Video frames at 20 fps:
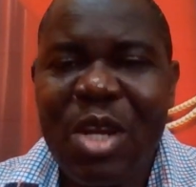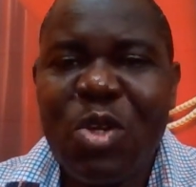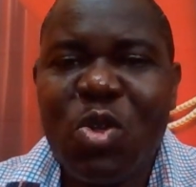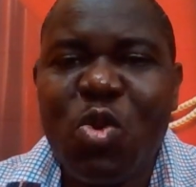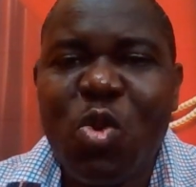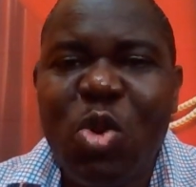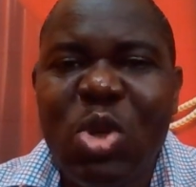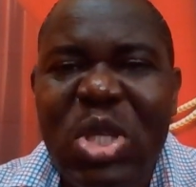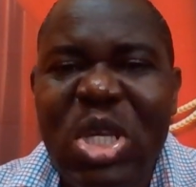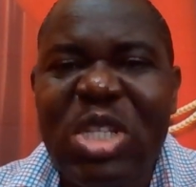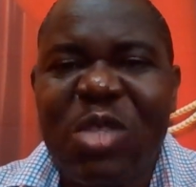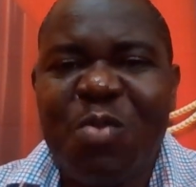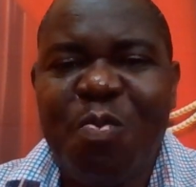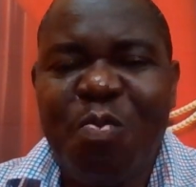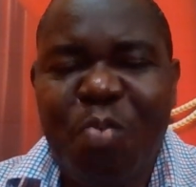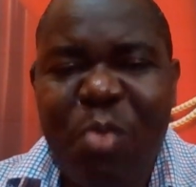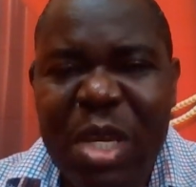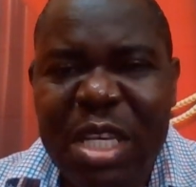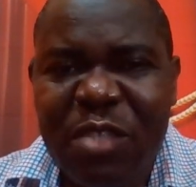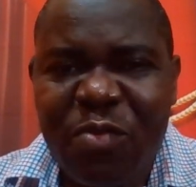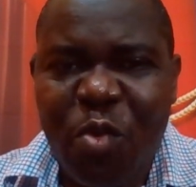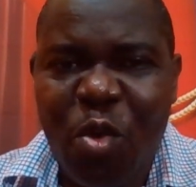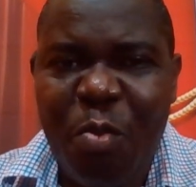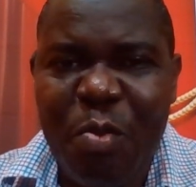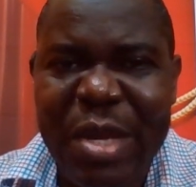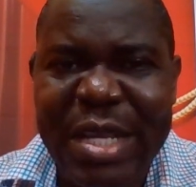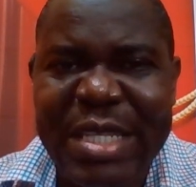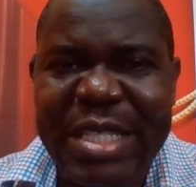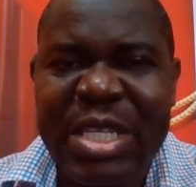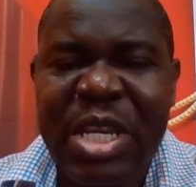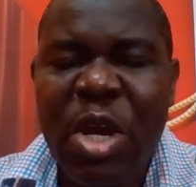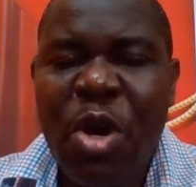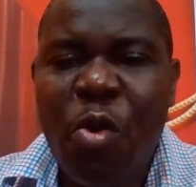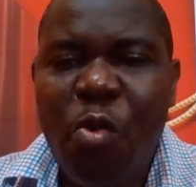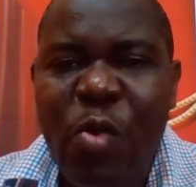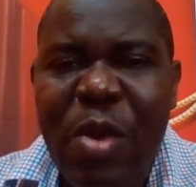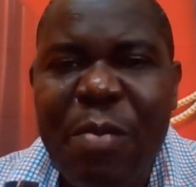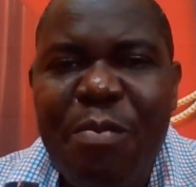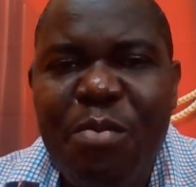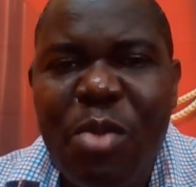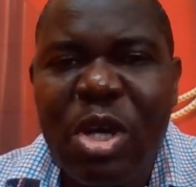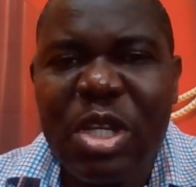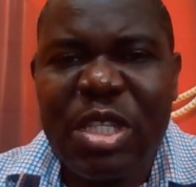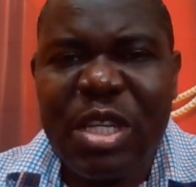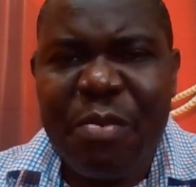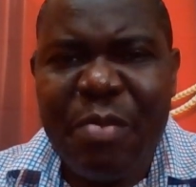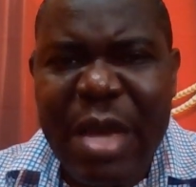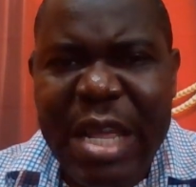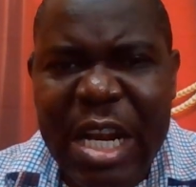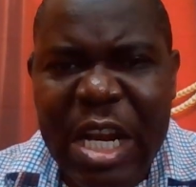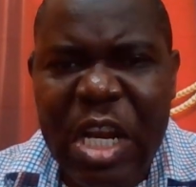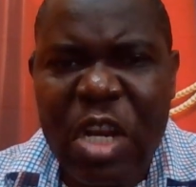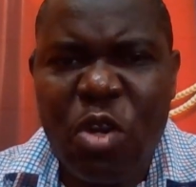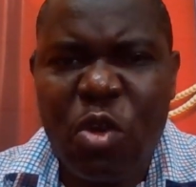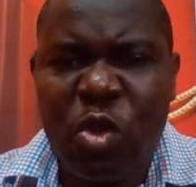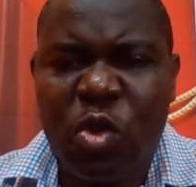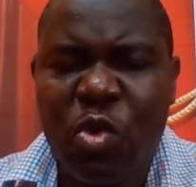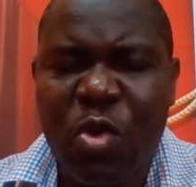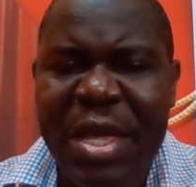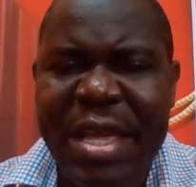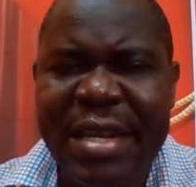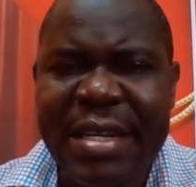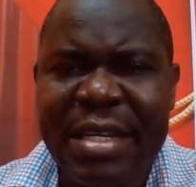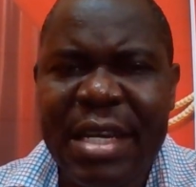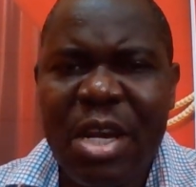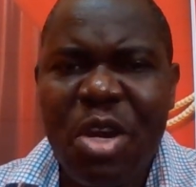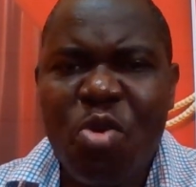through this peaceful means, we must remain glued to it.